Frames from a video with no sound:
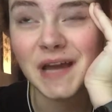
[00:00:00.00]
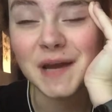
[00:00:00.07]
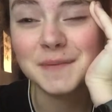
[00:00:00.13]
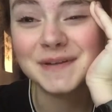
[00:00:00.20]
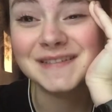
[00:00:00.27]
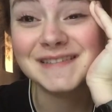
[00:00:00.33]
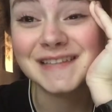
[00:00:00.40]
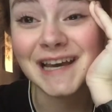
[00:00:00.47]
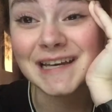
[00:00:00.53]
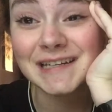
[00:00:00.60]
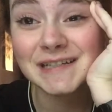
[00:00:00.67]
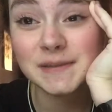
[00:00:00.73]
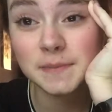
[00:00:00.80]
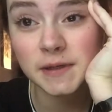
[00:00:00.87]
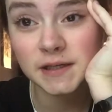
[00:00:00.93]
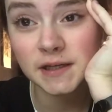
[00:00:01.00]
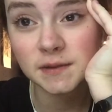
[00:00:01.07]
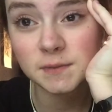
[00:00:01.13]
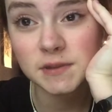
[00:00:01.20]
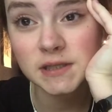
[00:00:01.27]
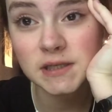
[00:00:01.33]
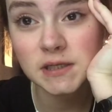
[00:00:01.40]
I'm excited to be
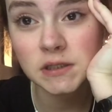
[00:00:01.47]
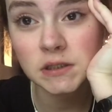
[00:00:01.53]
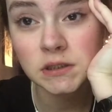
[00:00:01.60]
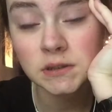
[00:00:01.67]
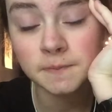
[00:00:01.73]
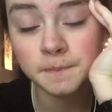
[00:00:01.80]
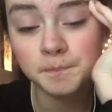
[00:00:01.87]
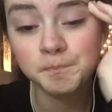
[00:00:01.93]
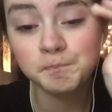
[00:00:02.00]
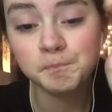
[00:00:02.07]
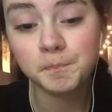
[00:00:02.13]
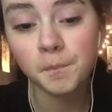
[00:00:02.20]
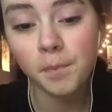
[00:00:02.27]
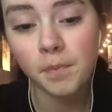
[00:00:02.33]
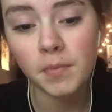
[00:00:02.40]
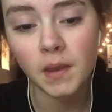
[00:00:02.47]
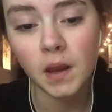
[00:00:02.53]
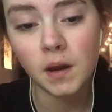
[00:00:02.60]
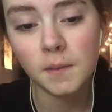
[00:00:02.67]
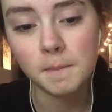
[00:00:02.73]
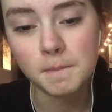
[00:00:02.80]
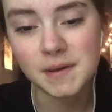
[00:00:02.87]
done with this,
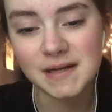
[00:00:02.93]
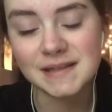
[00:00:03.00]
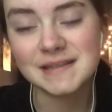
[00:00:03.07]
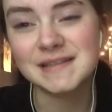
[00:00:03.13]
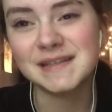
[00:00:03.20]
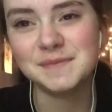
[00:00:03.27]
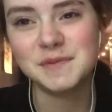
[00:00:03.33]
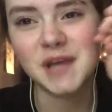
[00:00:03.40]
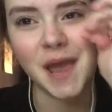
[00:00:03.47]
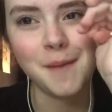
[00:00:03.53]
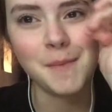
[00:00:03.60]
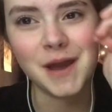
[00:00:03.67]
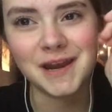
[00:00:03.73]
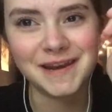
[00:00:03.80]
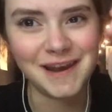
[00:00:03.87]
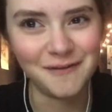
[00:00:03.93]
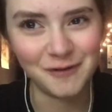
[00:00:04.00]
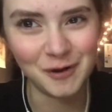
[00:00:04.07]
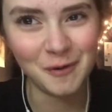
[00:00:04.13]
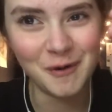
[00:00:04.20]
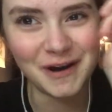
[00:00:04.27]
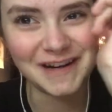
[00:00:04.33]
but at the same time, I
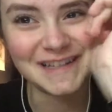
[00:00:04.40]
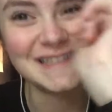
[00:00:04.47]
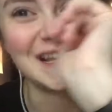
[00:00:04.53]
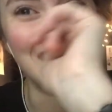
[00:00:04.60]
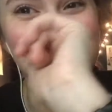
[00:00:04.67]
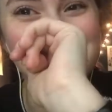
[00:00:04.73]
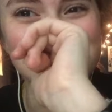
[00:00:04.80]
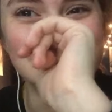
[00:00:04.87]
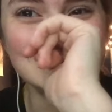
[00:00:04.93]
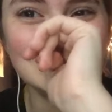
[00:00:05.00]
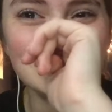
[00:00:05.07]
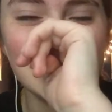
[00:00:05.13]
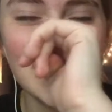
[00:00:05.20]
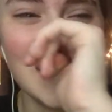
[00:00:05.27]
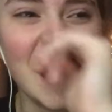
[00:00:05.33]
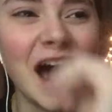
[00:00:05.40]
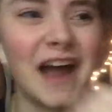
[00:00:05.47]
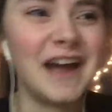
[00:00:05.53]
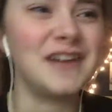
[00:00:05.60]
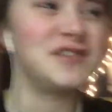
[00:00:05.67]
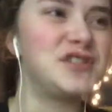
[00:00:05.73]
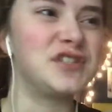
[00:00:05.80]
never want it to end. I
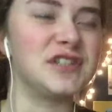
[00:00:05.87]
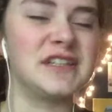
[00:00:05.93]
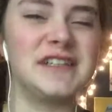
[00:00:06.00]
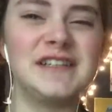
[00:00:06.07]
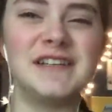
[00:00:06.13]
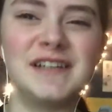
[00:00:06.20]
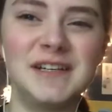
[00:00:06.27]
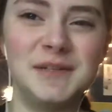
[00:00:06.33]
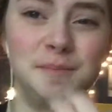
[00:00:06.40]
actually,